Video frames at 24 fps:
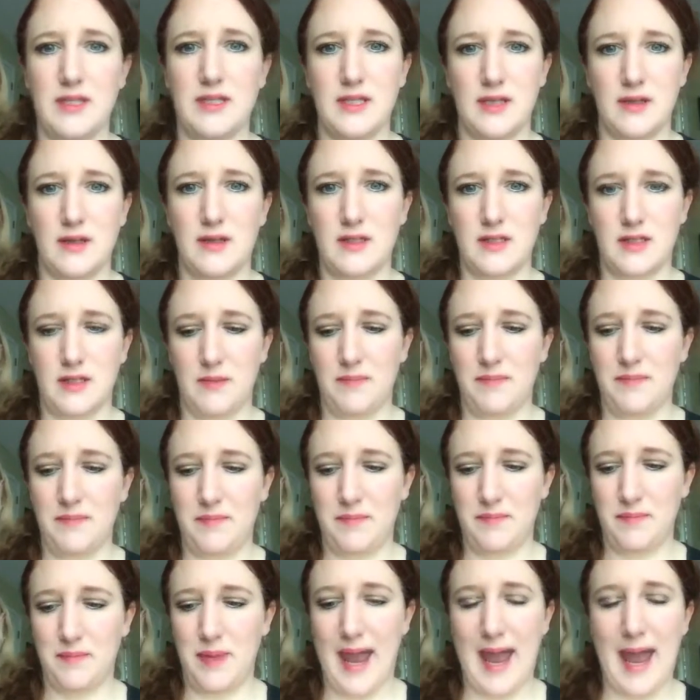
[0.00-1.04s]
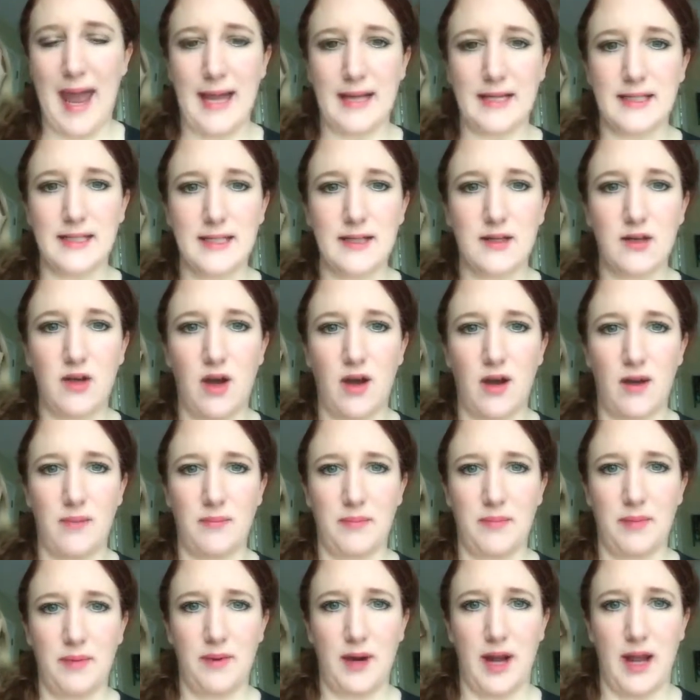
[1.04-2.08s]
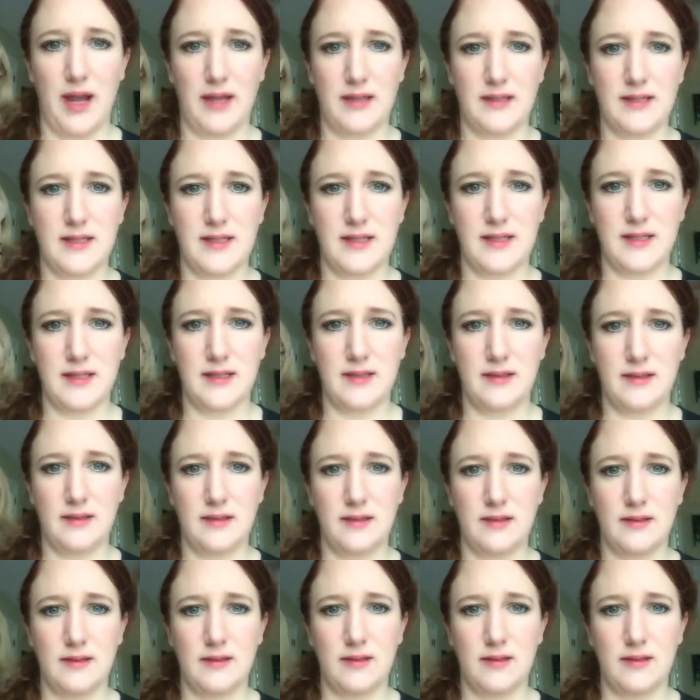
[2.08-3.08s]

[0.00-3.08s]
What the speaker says: It's a packed compact